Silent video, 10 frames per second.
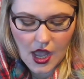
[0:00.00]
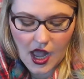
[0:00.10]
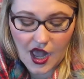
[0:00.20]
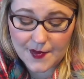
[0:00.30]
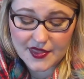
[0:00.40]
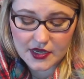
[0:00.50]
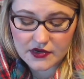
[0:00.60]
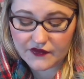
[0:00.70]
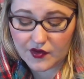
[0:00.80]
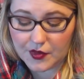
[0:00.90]

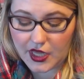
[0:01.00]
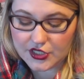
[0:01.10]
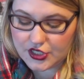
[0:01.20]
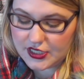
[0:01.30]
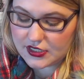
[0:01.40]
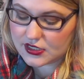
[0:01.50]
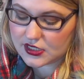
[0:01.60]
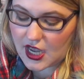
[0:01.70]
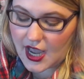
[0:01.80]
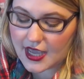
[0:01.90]
Then for blushes,
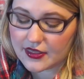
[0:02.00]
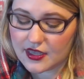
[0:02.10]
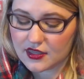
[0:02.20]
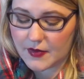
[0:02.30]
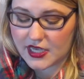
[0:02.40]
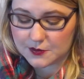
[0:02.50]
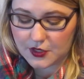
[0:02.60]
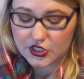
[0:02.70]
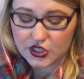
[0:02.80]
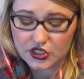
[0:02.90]
I think the best
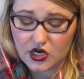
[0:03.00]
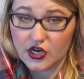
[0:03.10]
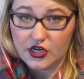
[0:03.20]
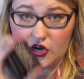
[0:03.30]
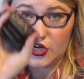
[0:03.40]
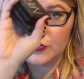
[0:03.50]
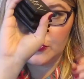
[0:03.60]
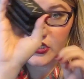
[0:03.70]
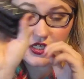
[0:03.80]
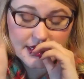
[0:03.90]
blushes are Nars
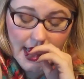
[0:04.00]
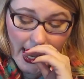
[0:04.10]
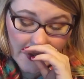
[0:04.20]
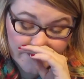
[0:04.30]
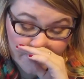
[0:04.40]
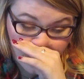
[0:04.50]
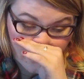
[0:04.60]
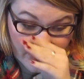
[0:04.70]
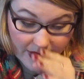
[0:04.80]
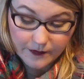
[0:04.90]
blushes. I have 4
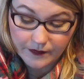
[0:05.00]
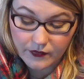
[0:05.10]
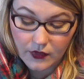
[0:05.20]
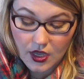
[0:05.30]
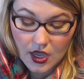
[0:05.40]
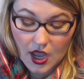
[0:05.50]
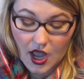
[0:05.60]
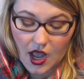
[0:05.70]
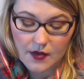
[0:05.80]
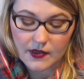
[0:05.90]
of them.
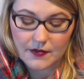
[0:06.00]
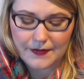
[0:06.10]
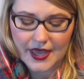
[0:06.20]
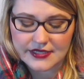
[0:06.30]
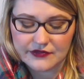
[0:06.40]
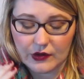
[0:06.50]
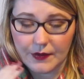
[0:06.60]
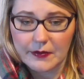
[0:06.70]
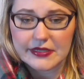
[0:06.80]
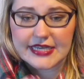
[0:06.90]
Best for
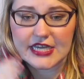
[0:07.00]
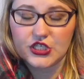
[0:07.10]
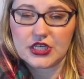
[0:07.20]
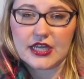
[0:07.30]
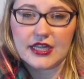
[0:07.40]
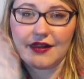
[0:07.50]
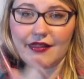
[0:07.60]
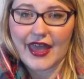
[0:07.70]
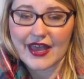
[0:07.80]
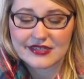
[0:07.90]
pigmentation,
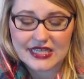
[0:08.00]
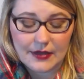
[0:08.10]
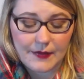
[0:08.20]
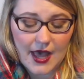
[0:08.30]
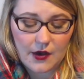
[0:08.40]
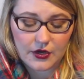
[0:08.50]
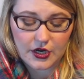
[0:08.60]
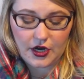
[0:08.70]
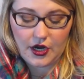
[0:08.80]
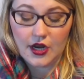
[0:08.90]
lasting
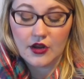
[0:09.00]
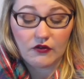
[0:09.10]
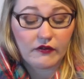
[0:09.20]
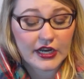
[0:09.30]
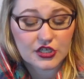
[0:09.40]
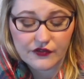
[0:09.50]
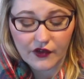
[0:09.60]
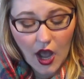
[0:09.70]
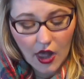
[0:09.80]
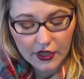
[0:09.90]
powder, range of
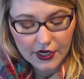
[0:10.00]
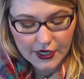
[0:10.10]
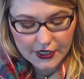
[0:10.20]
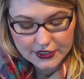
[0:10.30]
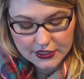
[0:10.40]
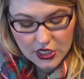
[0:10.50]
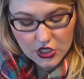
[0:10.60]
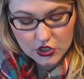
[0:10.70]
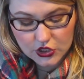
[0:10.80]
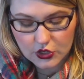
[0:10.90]
colors.
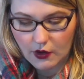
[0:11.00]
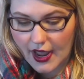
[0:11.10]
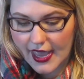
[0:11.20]
So I